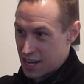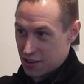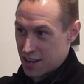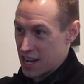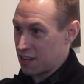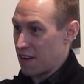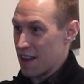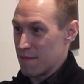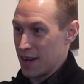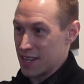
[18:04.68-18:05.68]
care of the next
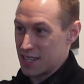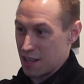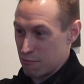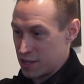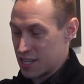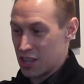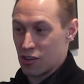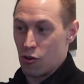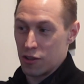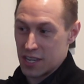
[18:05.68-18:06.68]
5 minutes, and then reset the
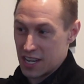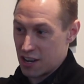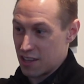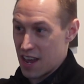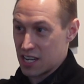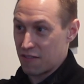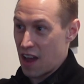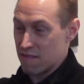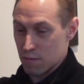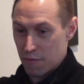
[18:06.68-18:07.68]
goal to take care of the next
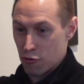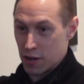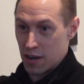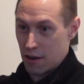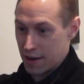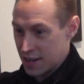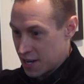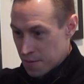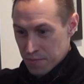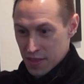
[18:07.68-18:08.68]
5. And before you know it,
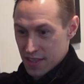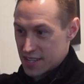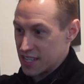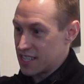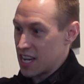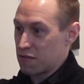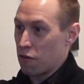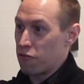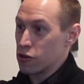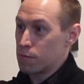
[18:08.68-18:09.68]
the
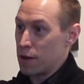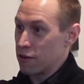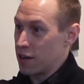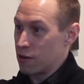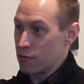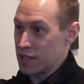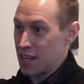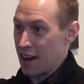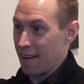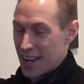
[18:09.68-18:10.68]
successful first period was
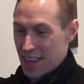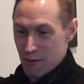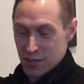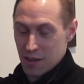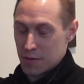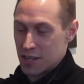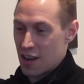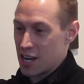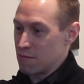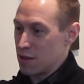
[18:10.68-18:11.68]
there. And that was something
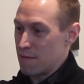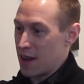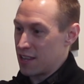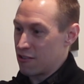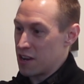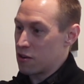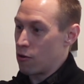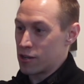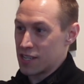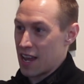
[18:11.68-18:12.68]
taught to me by the great
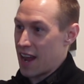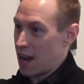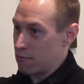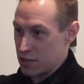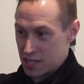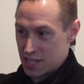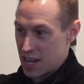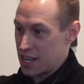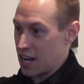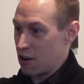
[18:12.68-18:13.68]
coaches I had, was just
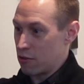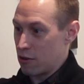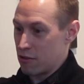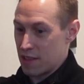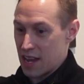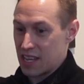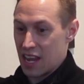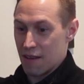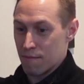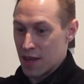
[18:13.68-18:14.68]
take care of that game